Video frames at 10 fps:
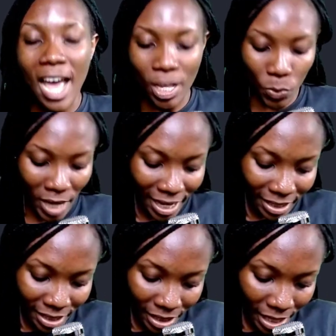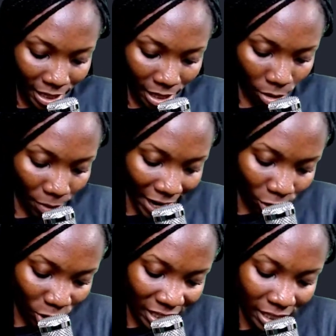As you can see here,
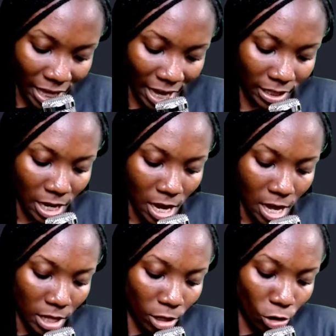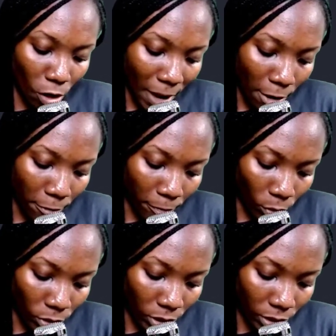right? You can see that the normal
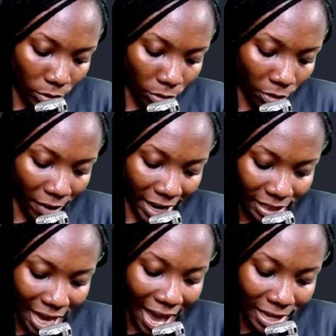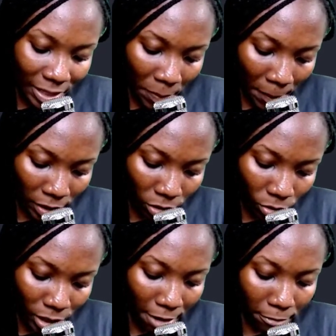force, alright, and the
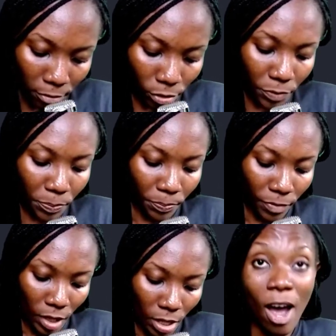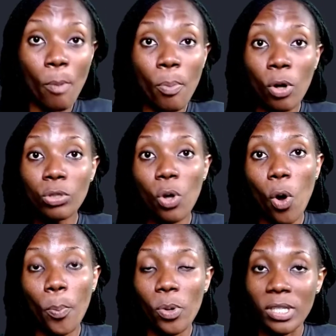perpendicular force, they are both
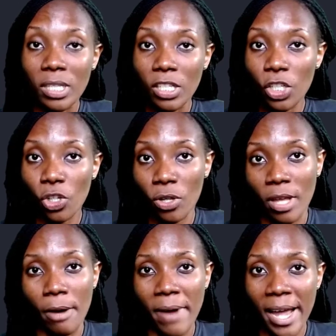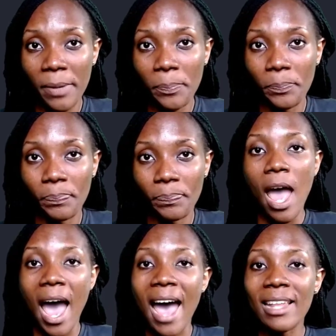opposite each other, right?
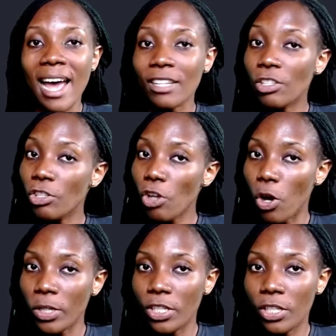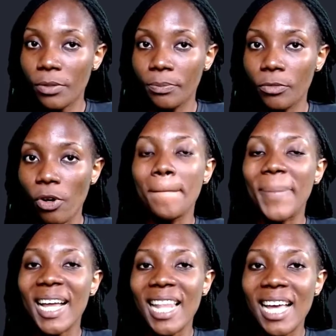And as such,
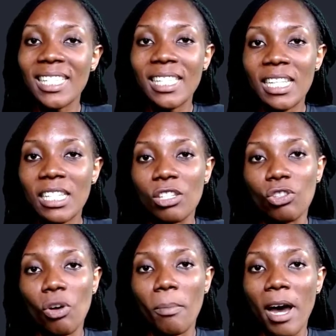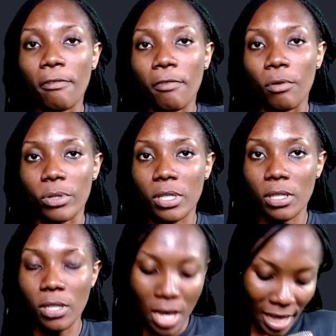balances the normal
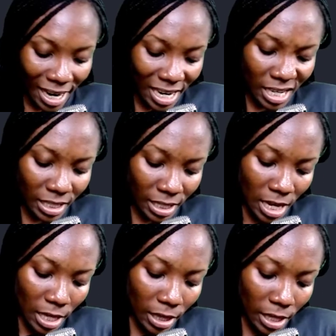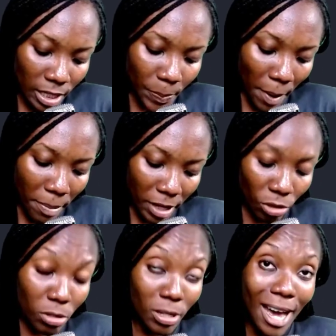force. That is, this
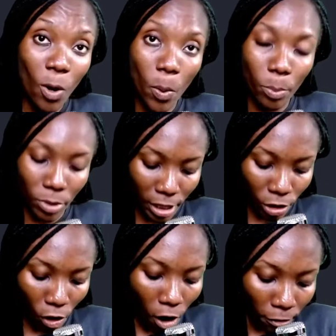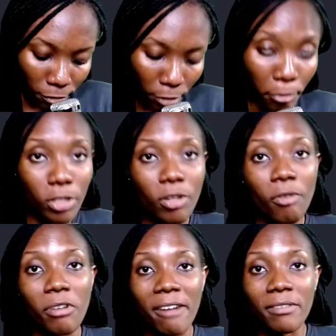perpendicular component of the force
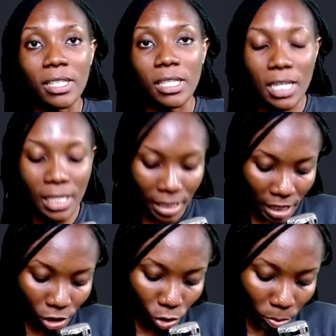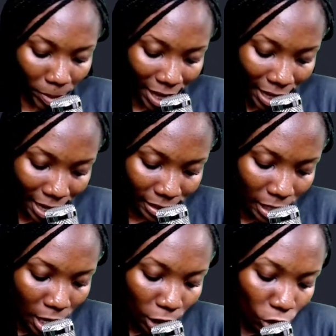of gravity is seen to
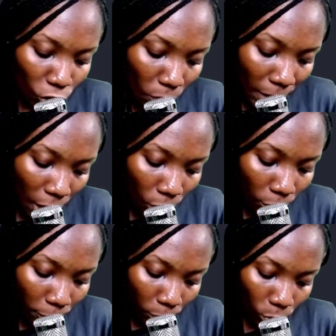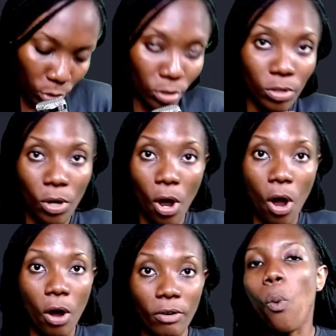balance the normal force,
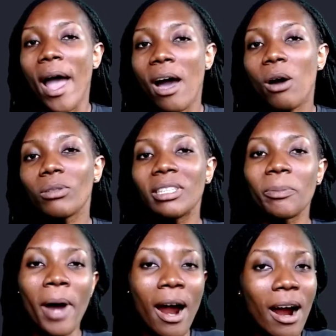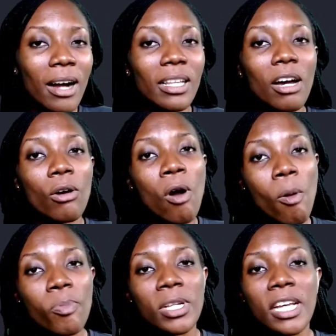while the parallel
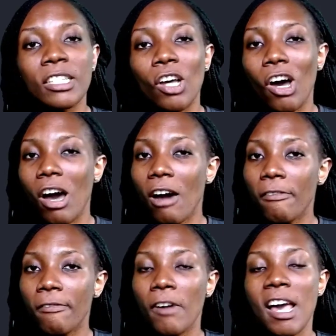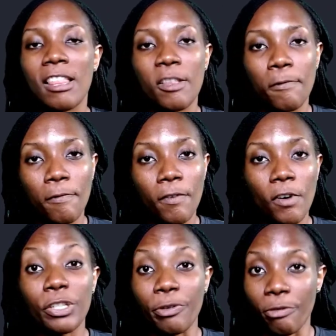component of the
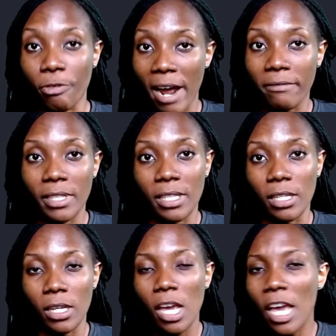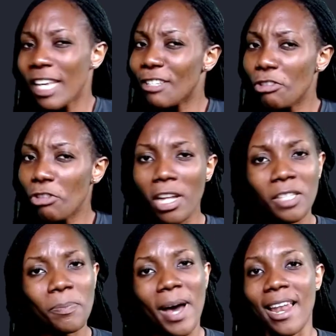force of gravity is
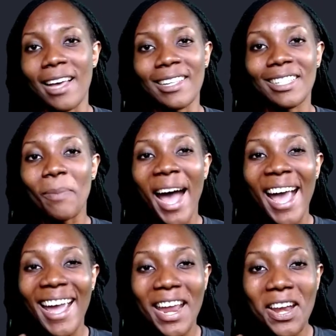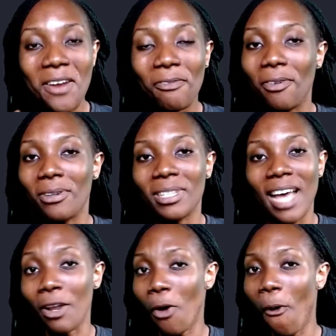not balanced by any force
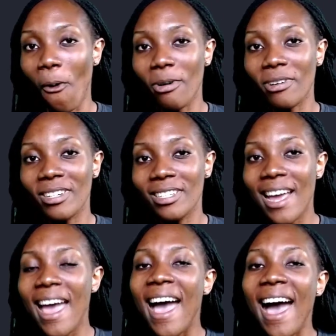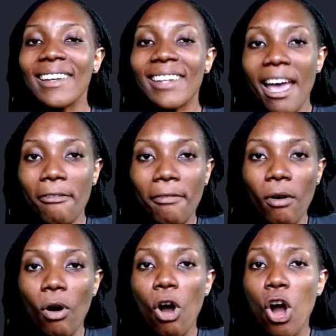at all, and
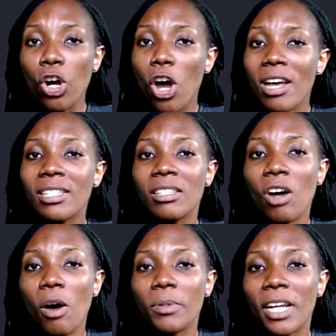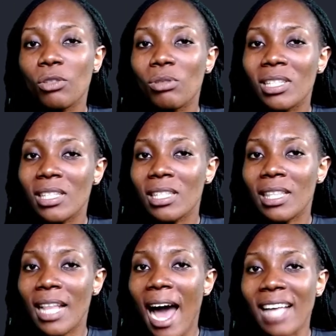therefore cause the object
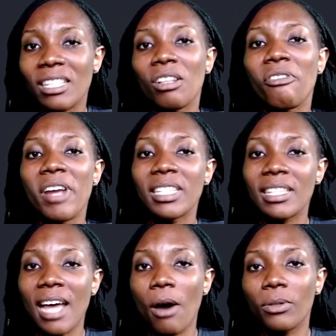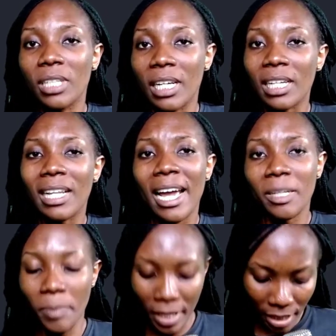to accelerate down the
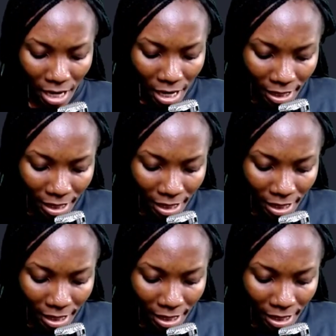inclined plane.